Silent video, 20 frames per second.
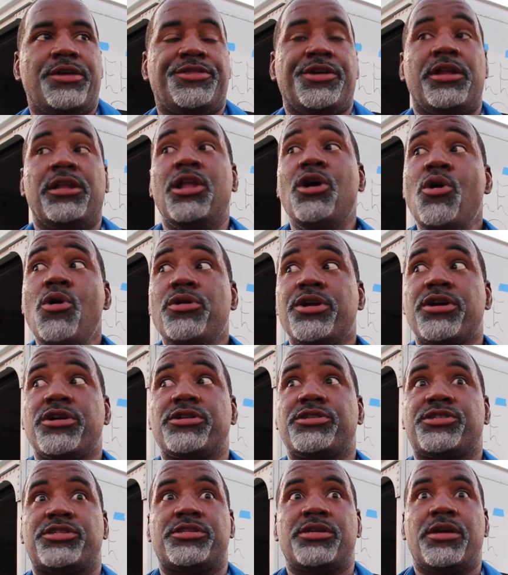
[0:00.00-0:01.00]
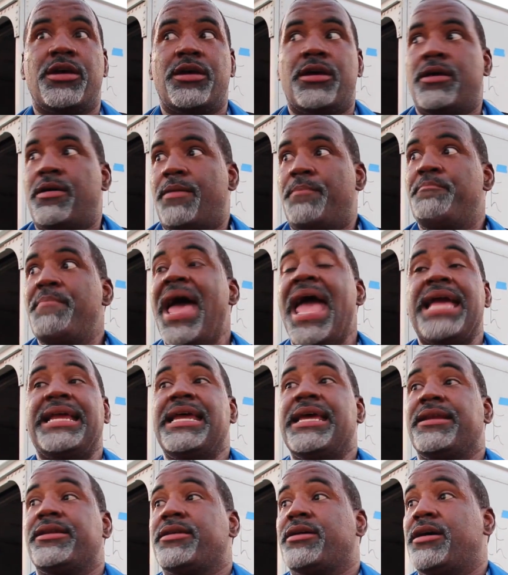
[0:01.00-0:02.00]
The looters
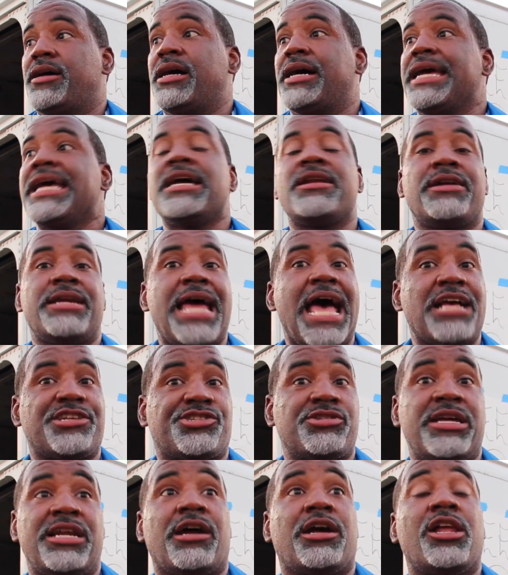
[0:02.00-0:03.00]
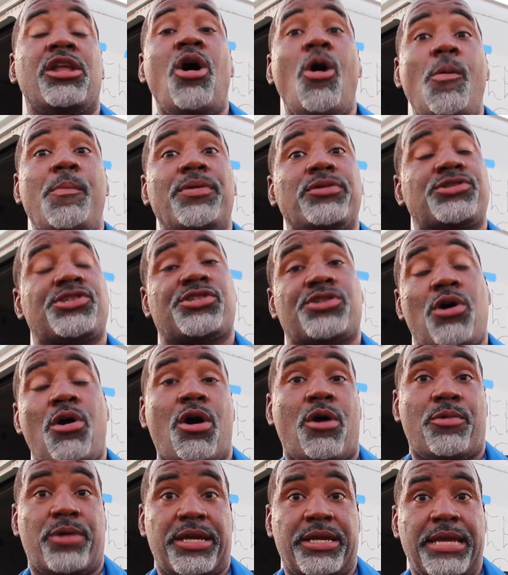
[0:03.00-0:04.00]
made it an international, a global
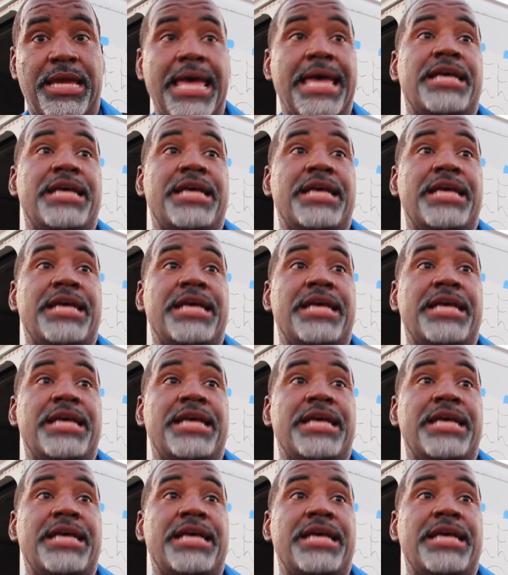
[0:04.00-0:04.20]
story.